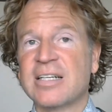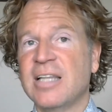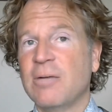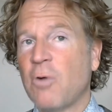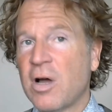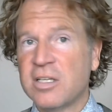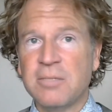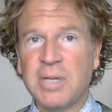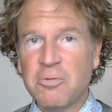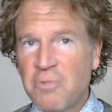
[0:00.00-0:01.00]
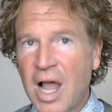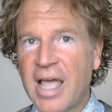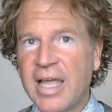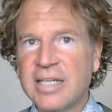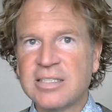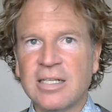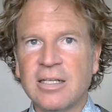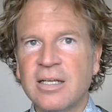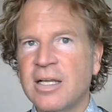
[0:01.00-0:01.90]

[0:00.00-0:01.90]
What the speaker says: and they wanted to be right, and